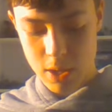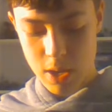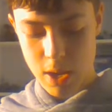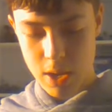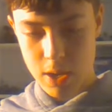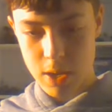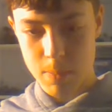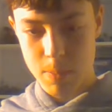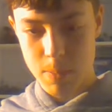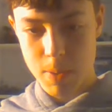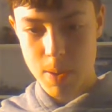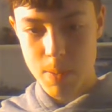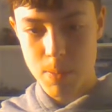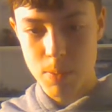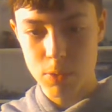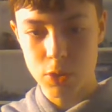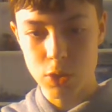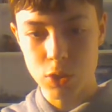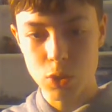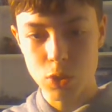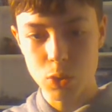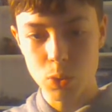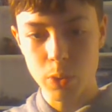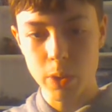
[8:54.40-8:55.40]
getting people to
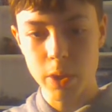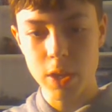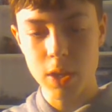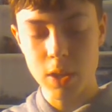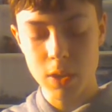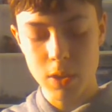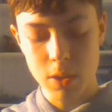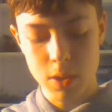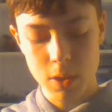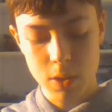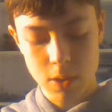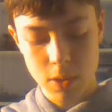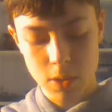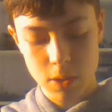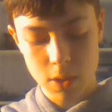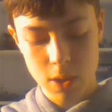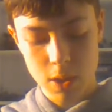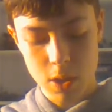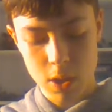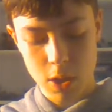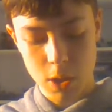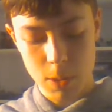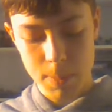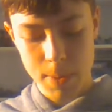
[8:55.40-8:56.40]
join the
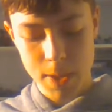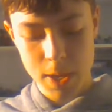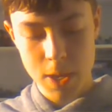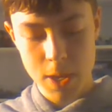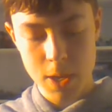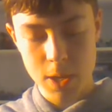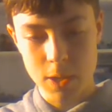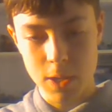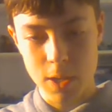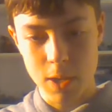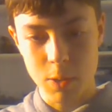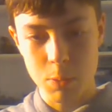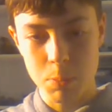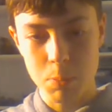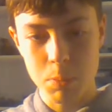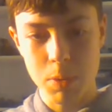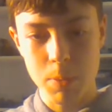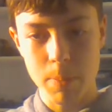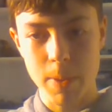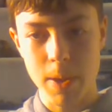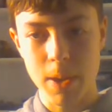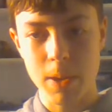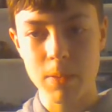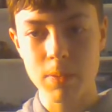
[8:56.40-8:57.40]
army and help
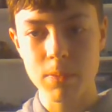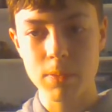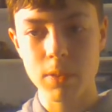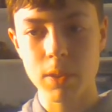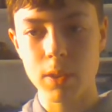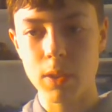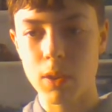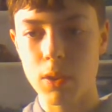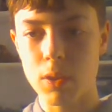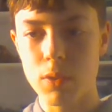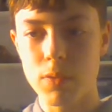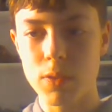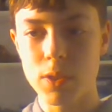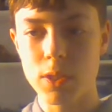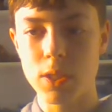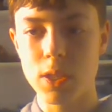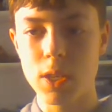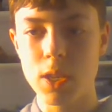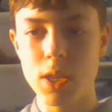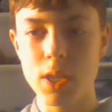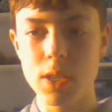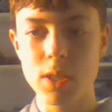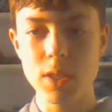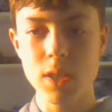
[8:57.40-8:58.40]
them out
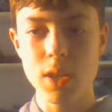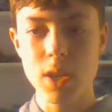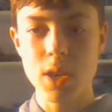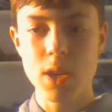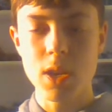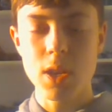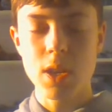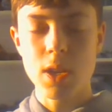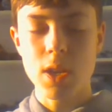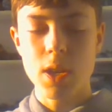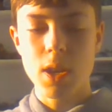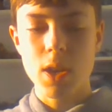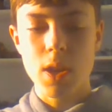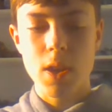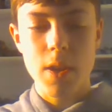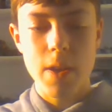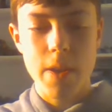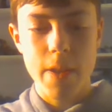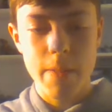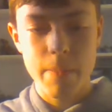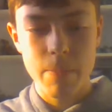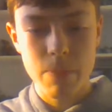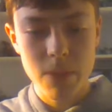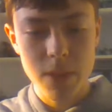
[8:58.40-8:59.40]
overseas.
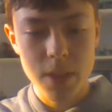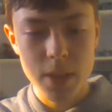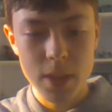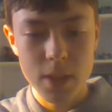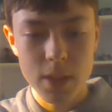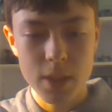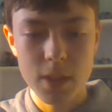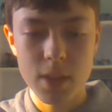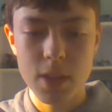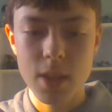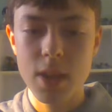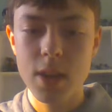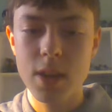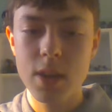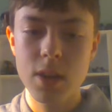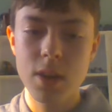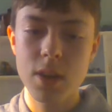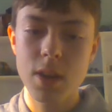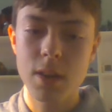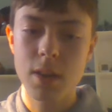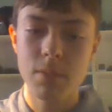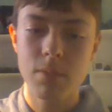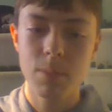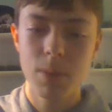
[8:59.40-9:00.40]
And
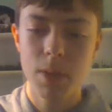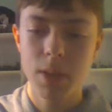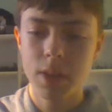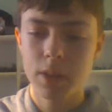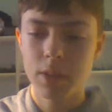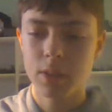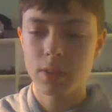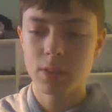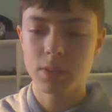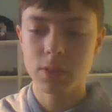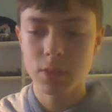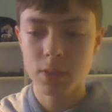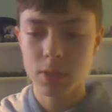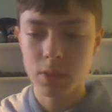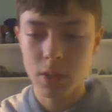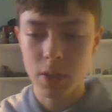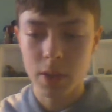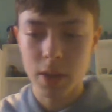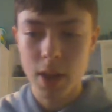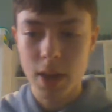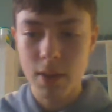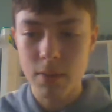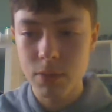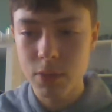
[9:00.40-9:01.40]
you have things
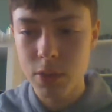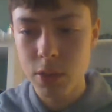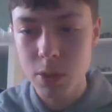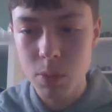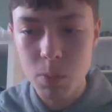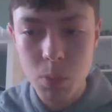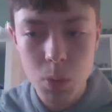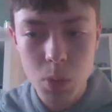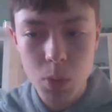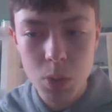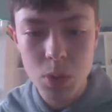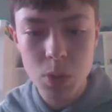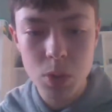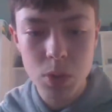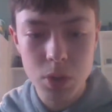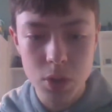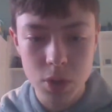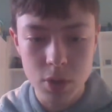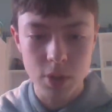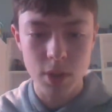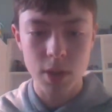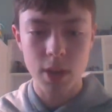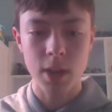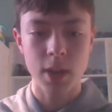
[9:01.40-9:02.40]
like after the war,
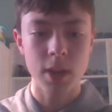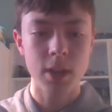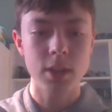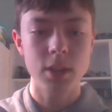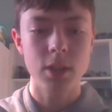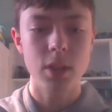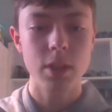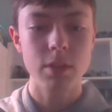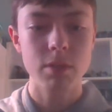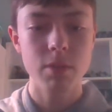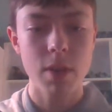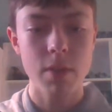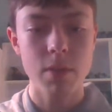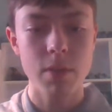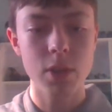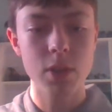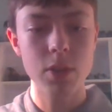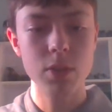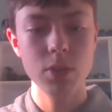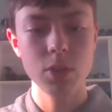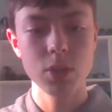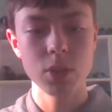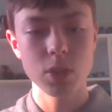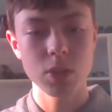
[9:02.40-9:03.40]
you had like
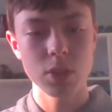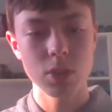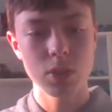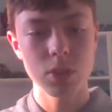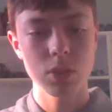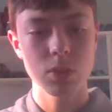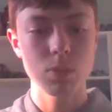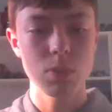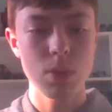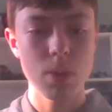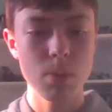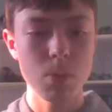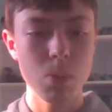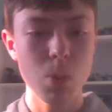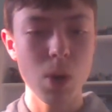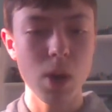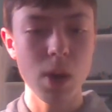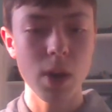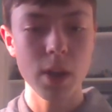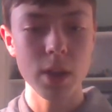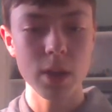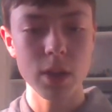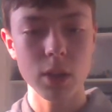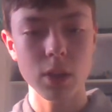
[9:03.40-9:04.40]
revolutions
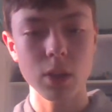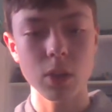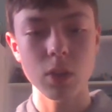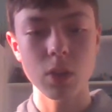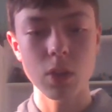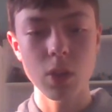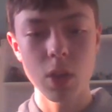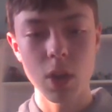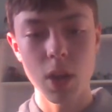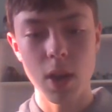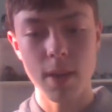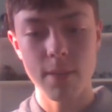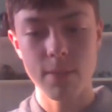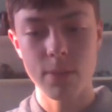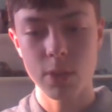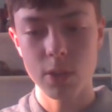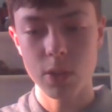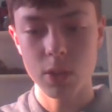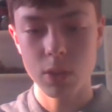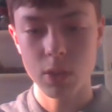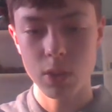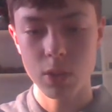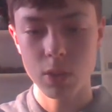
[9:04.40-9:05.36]
worldwide in African